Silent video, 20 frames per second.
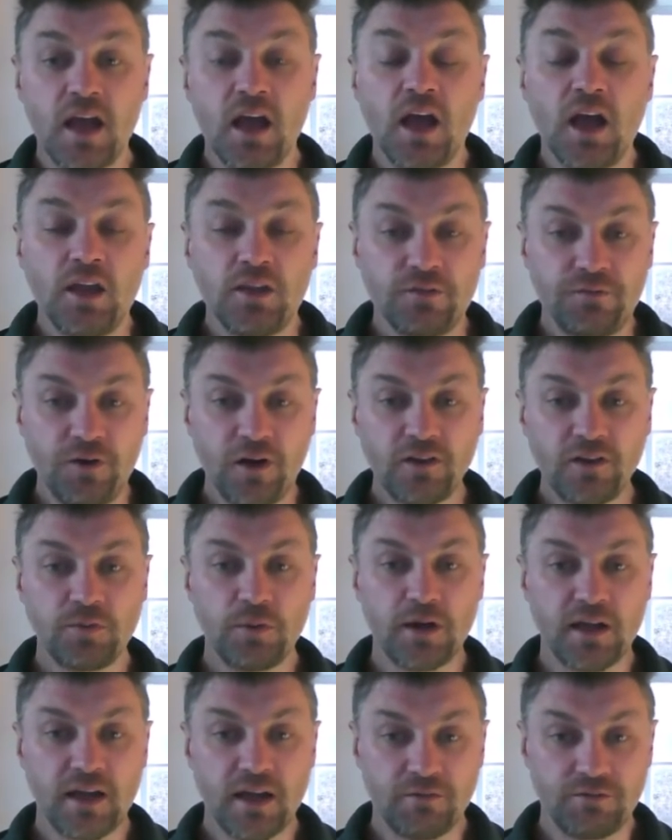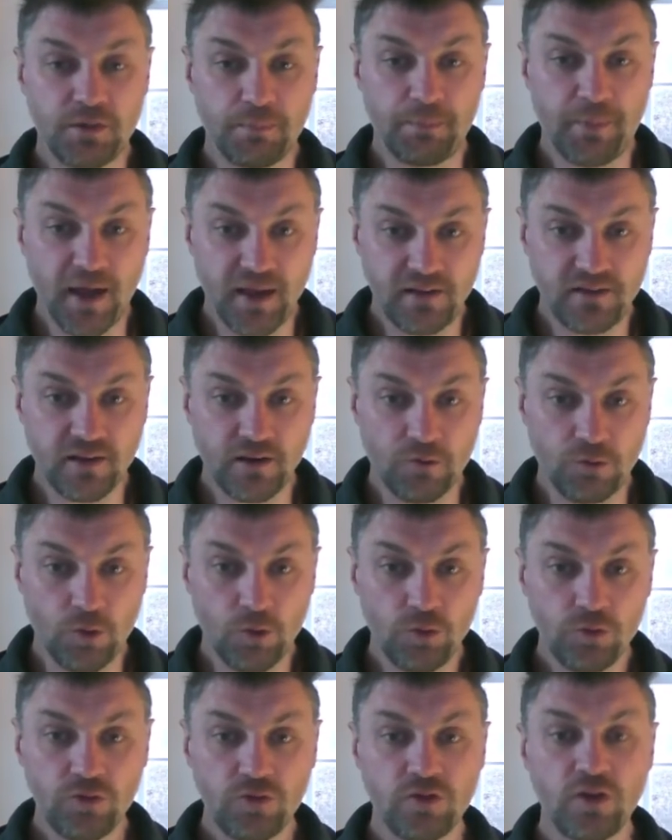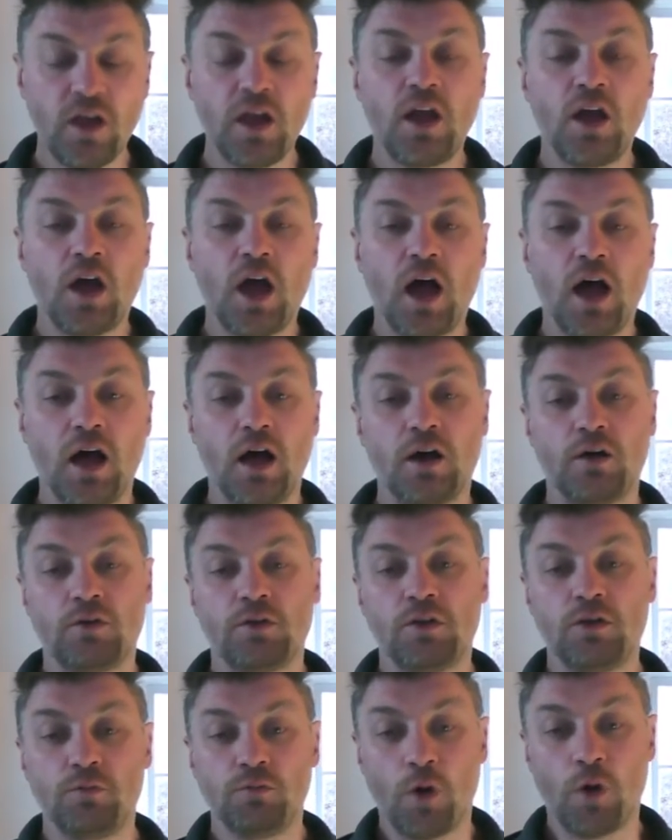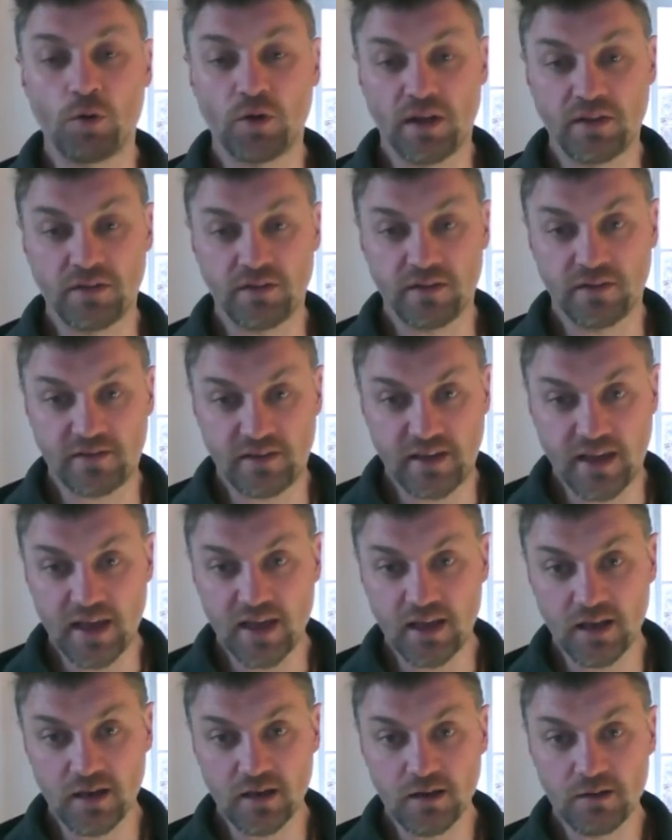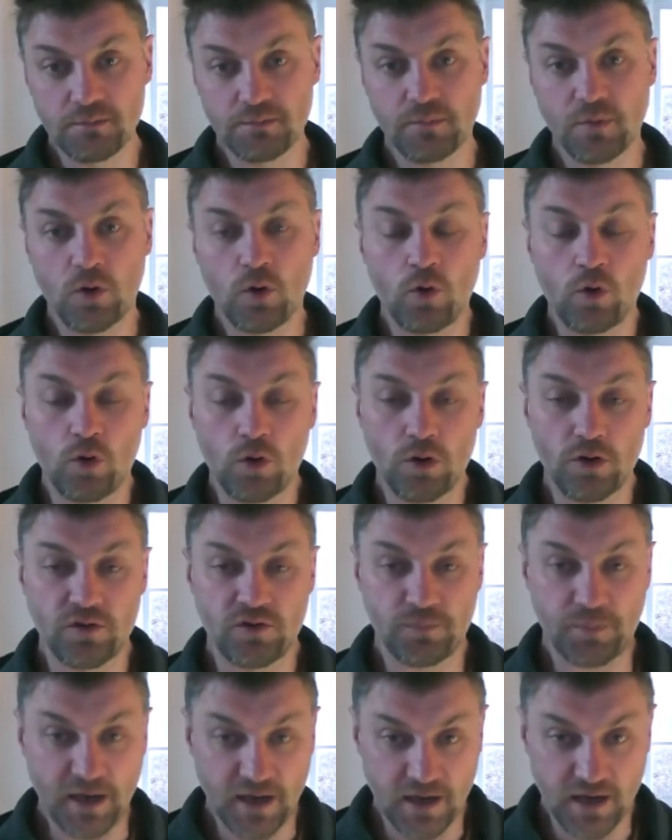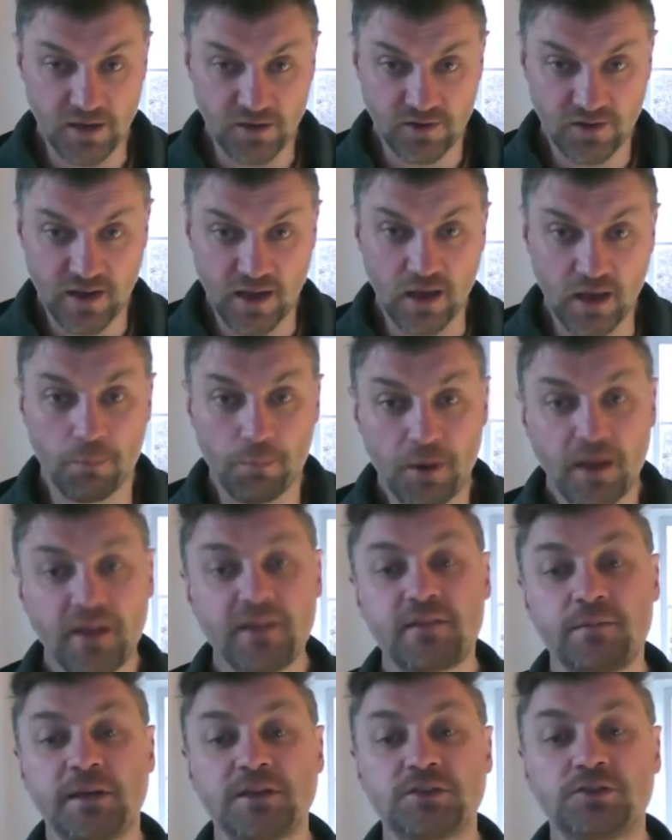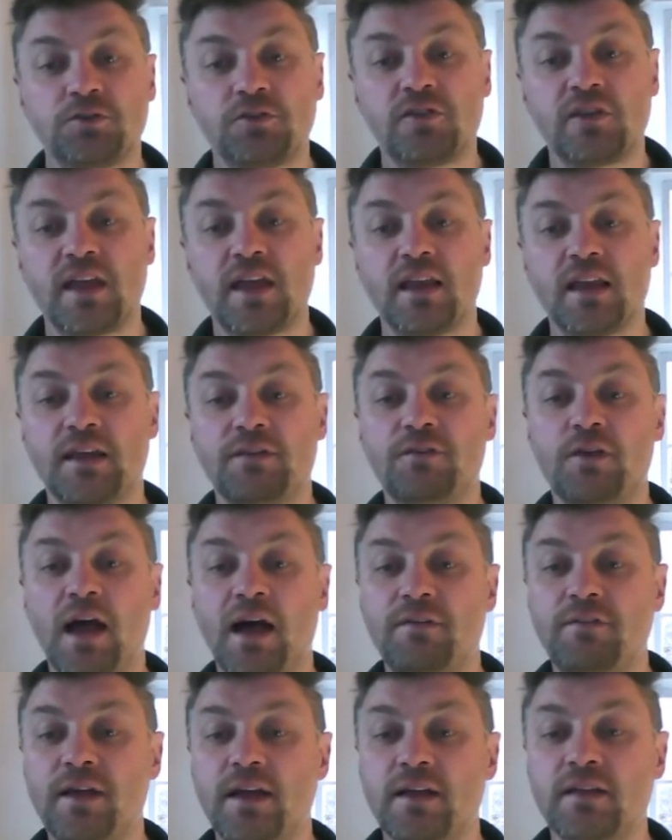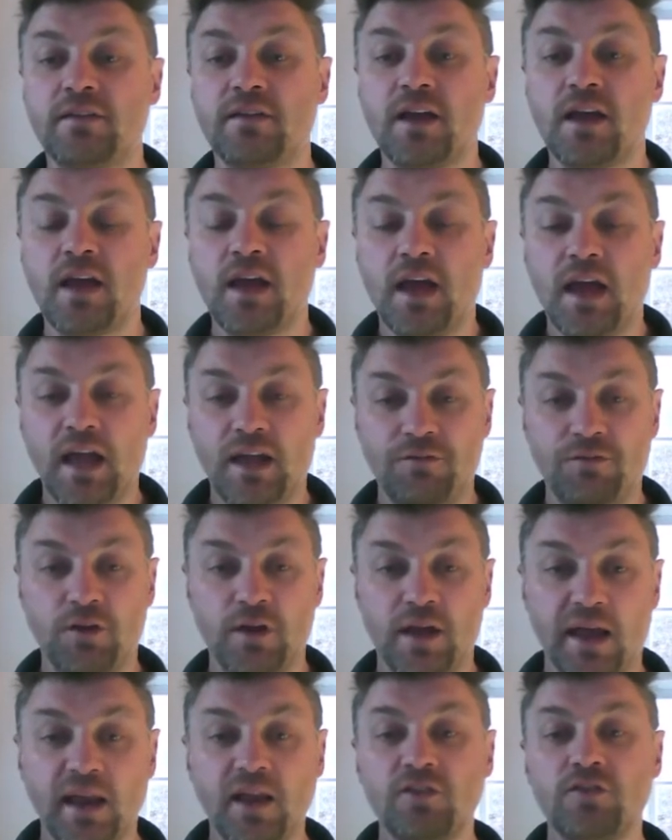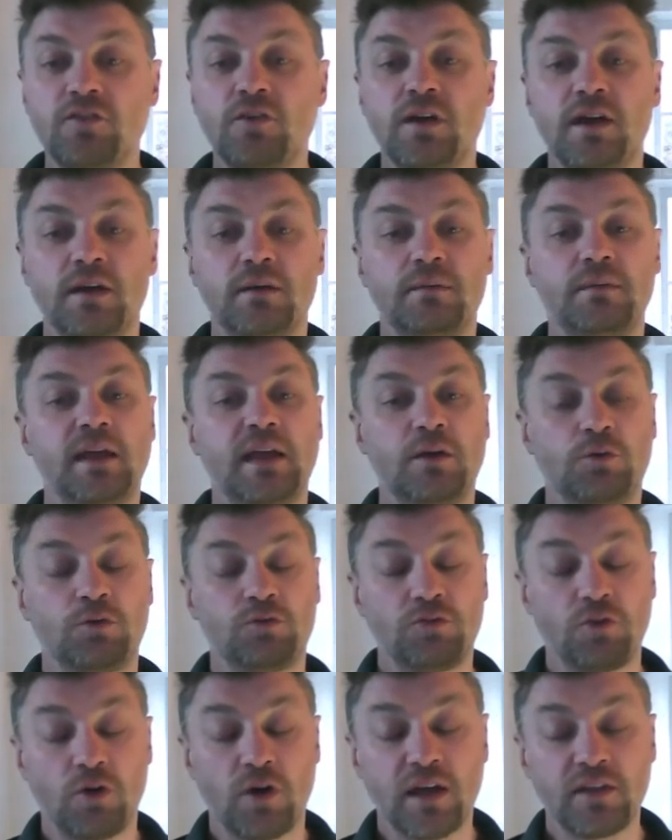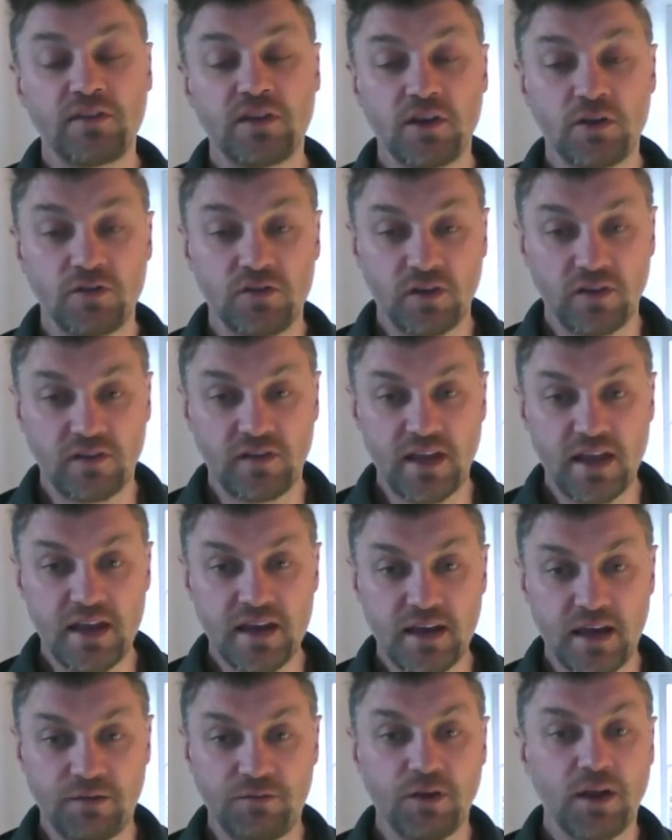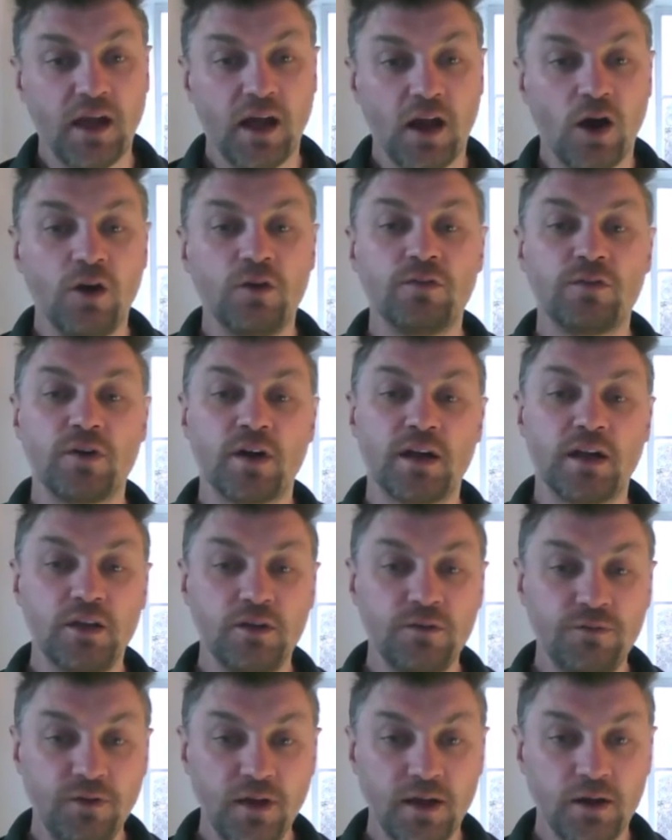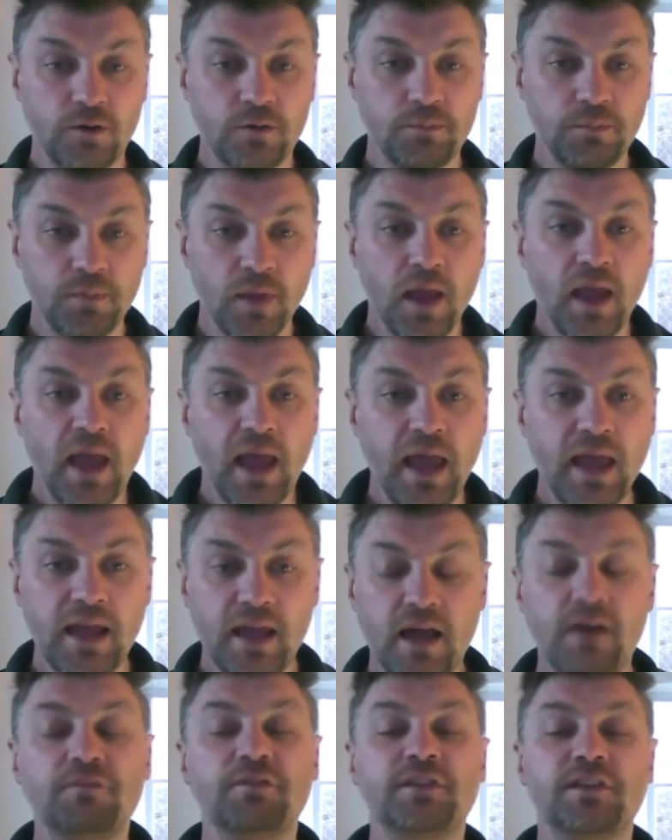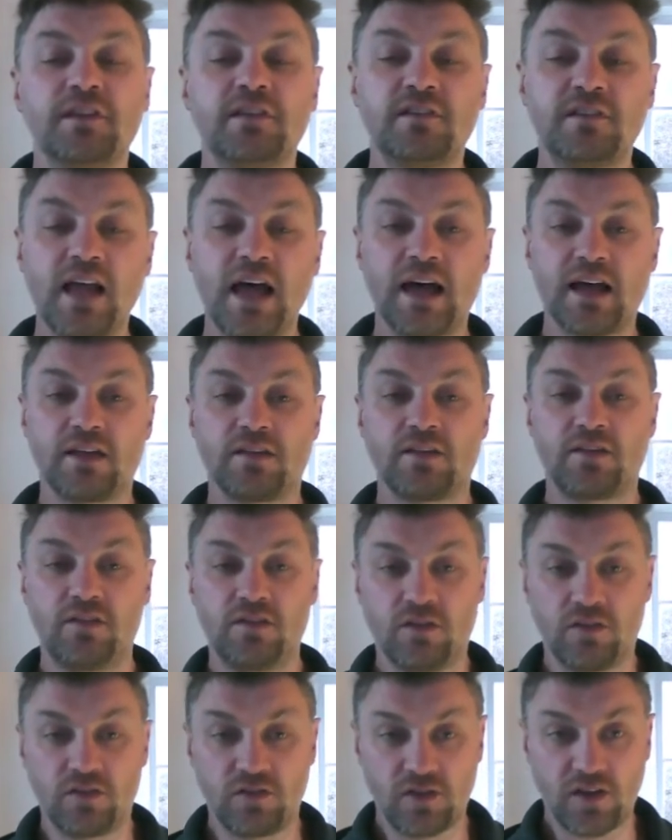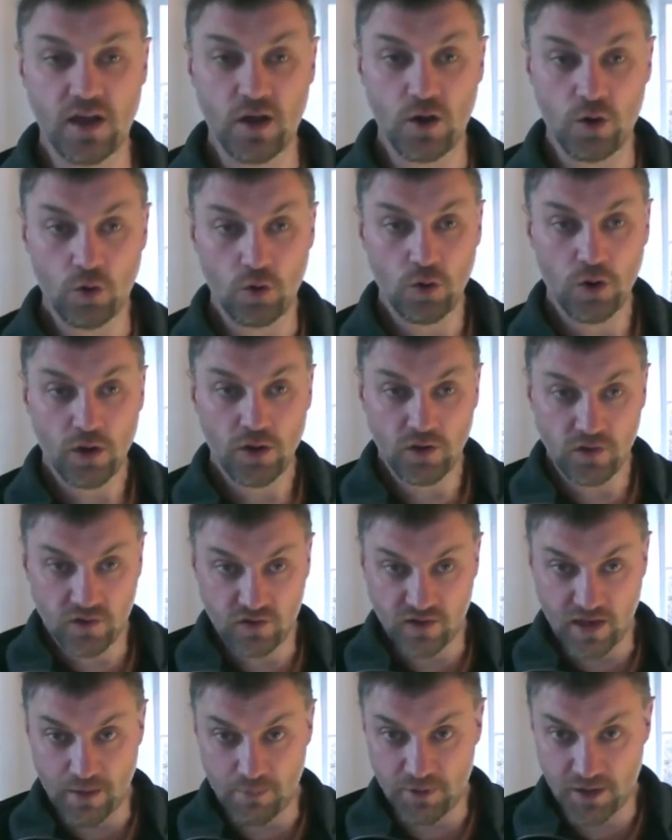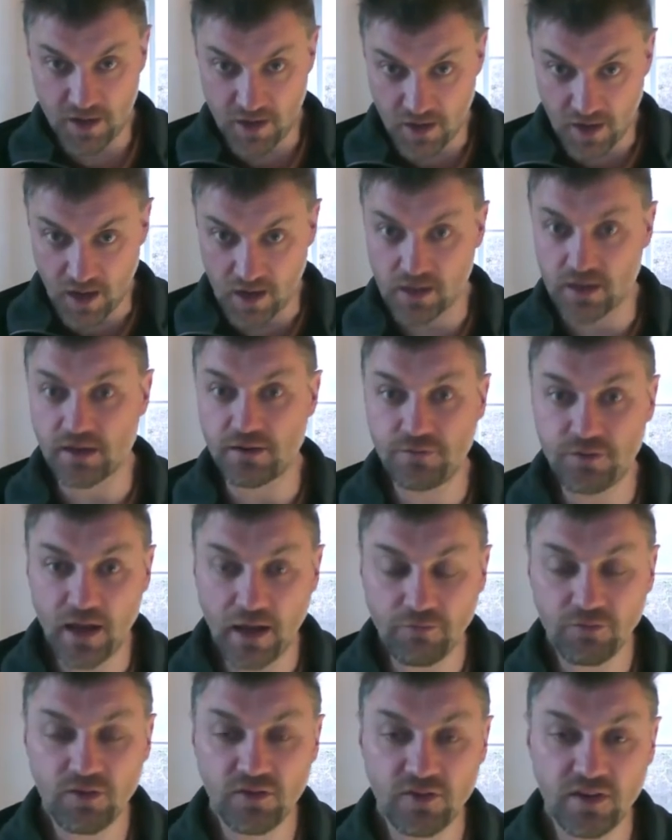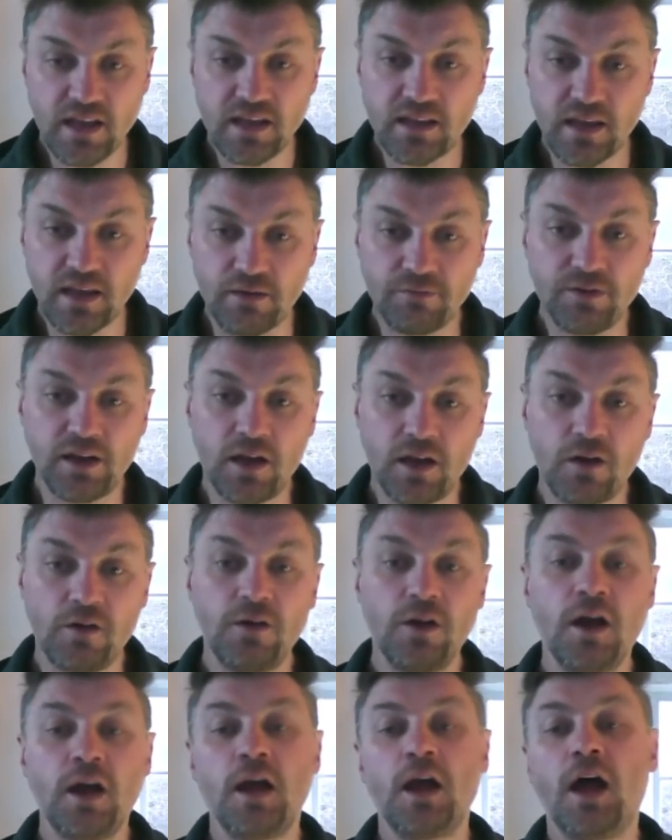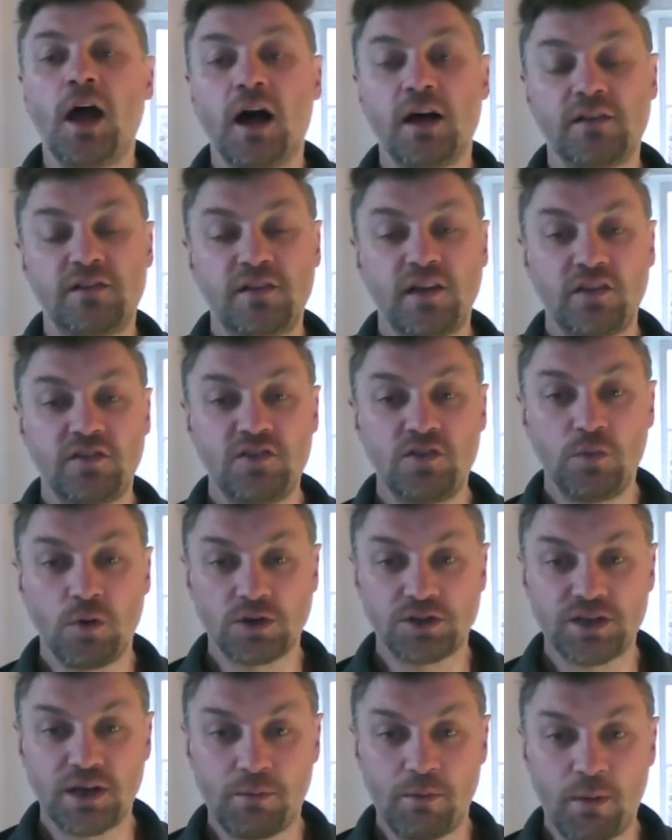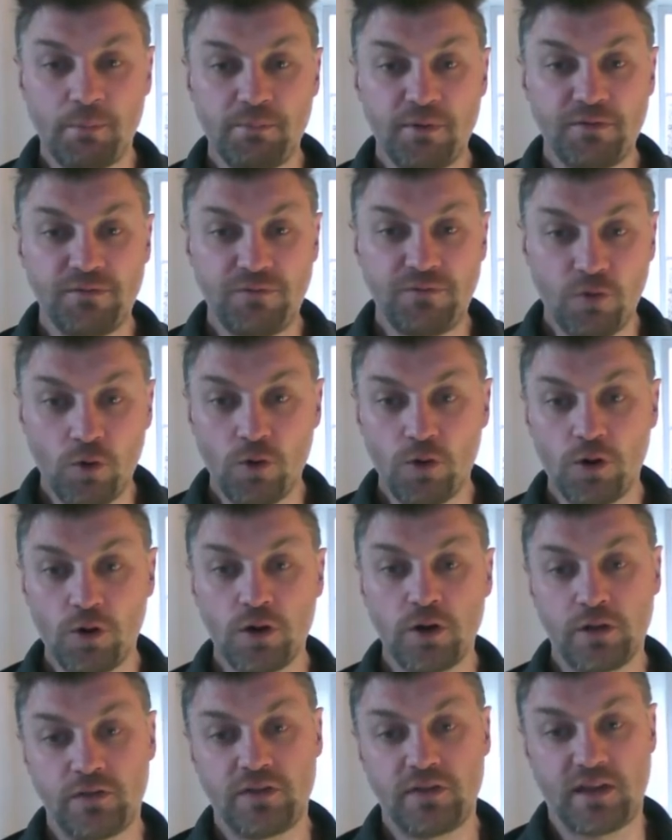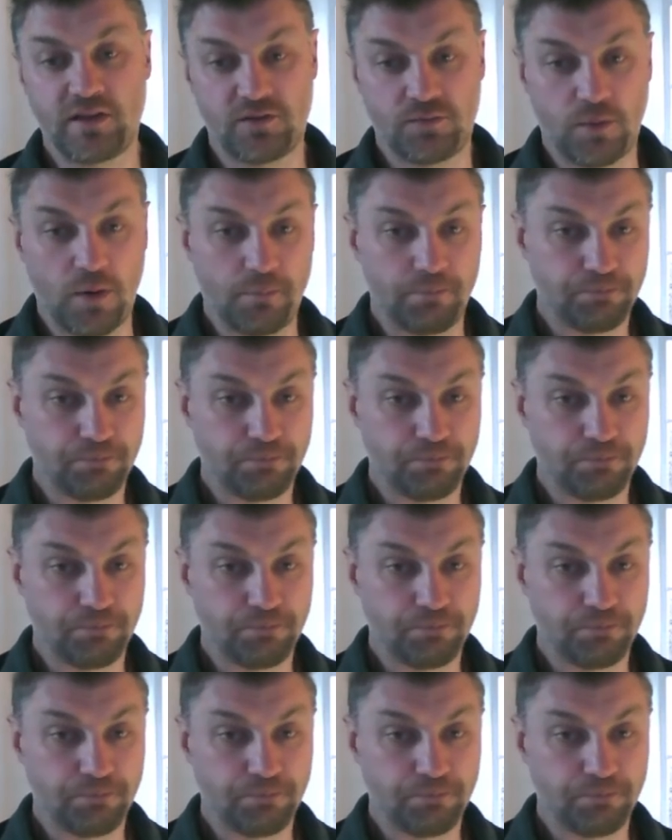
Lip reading: The first one covered the basic rules. You roll under skill or skill plus special skill if you have it. If you get under it, equal to or under, you succeed. If you get over it, you fail. It covered the stats, your skill, your stamina, your luck. And if you haven't seen that video, I suggest you watch that one before this one.